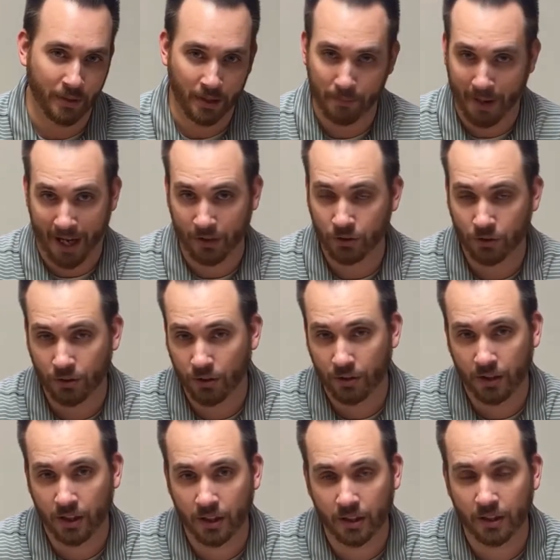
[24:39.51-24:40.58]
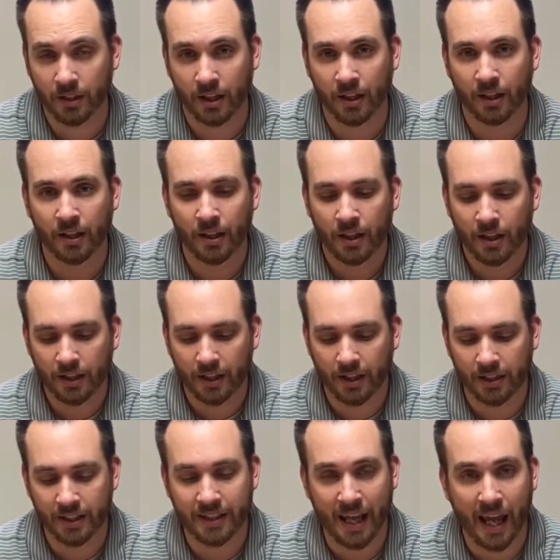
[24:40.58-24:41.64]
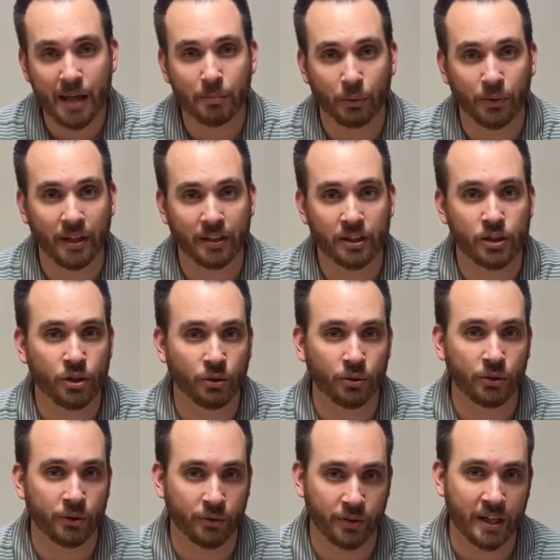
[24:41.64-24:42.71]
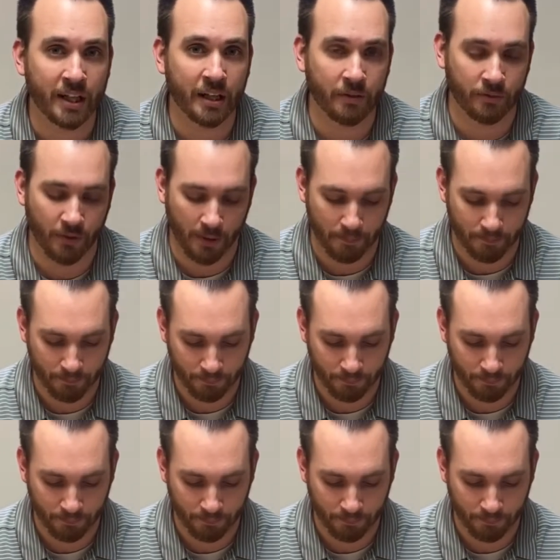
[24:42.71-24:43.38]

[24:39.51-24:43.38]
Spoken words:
master or the table that the children are eating from."